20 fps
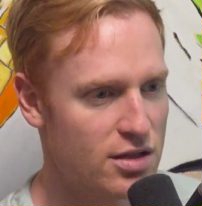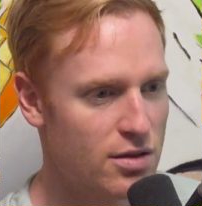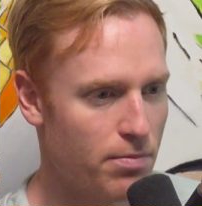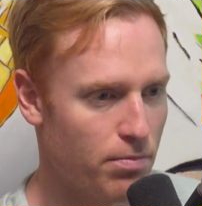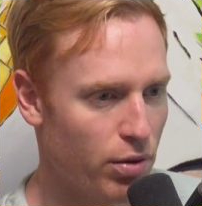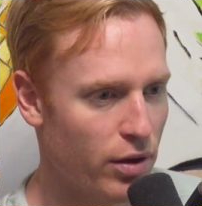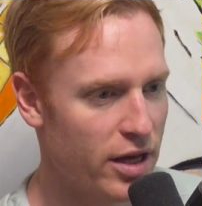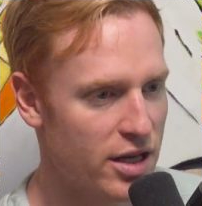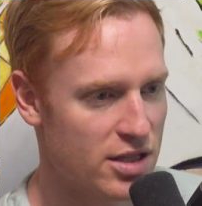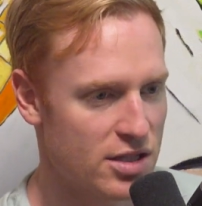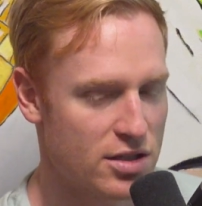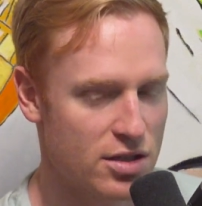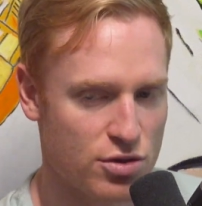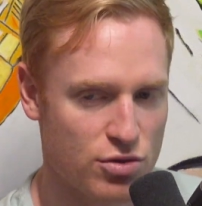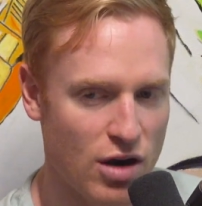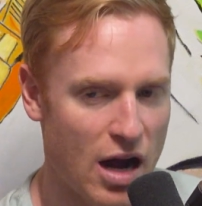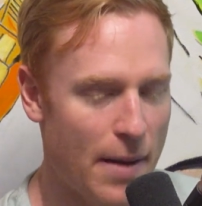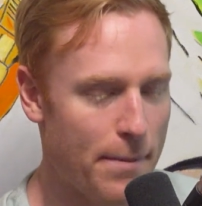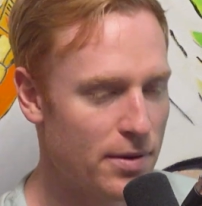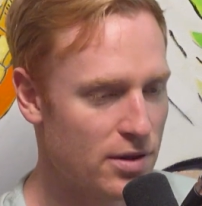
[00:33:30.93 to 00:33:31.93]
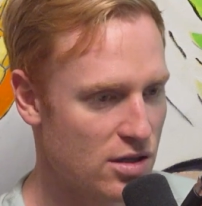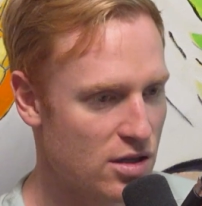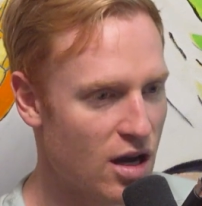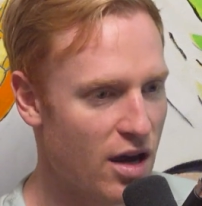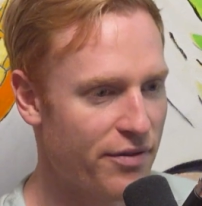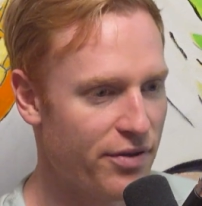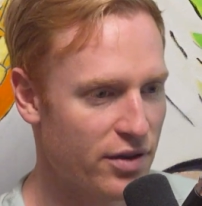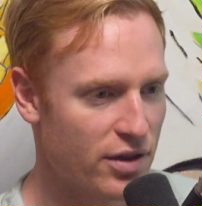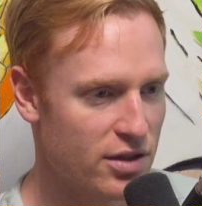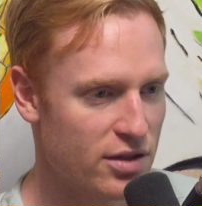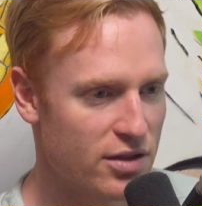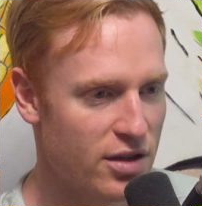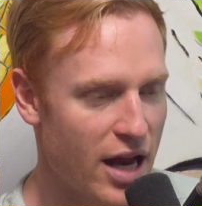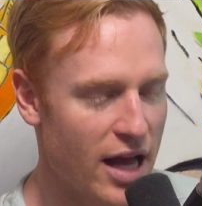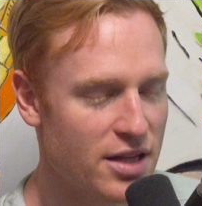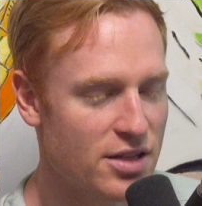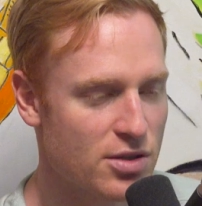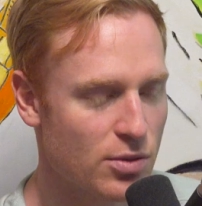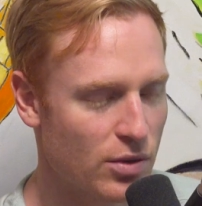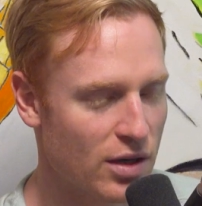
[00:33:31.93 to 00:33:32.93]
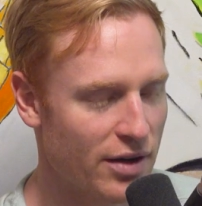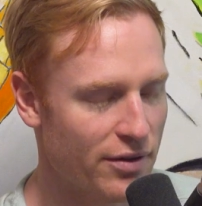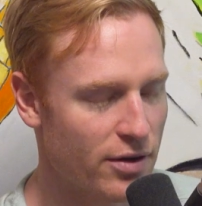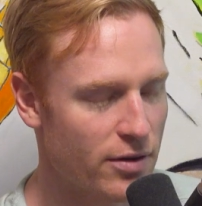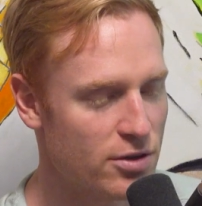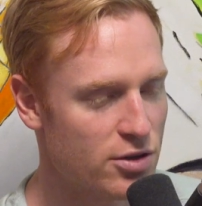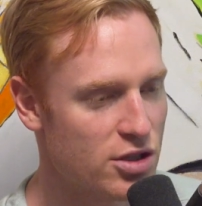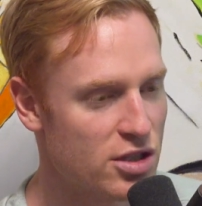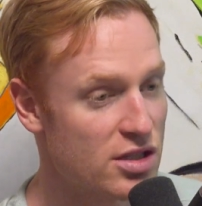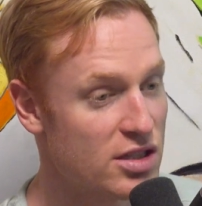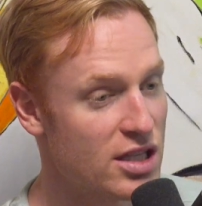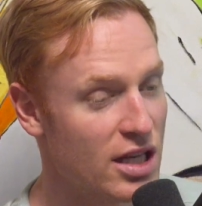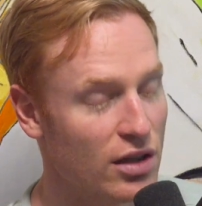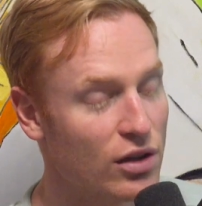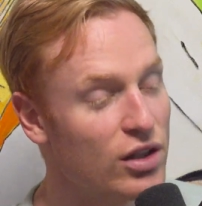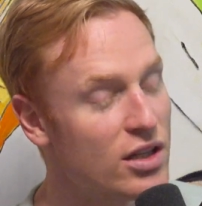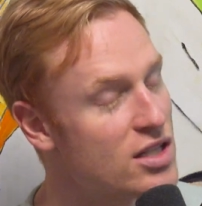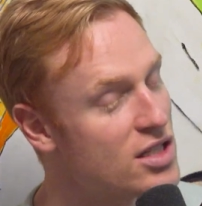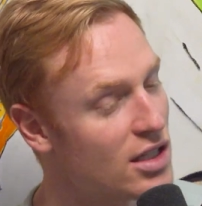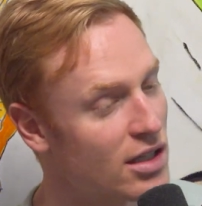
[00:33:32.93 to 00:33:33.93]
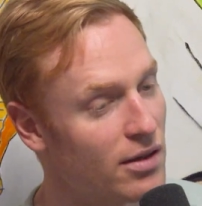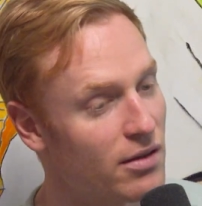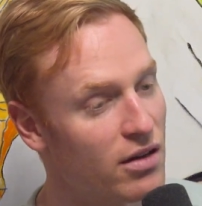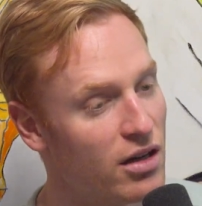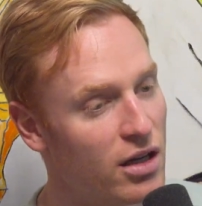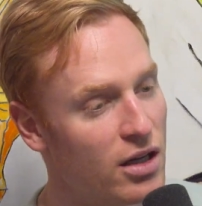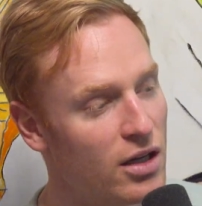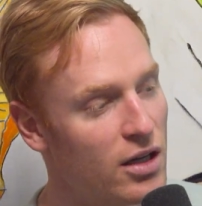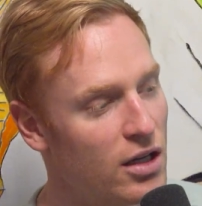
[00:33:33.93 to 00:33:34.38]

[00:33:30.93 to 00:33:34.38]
the place to drop us off in the tents or whatever, she said, listen,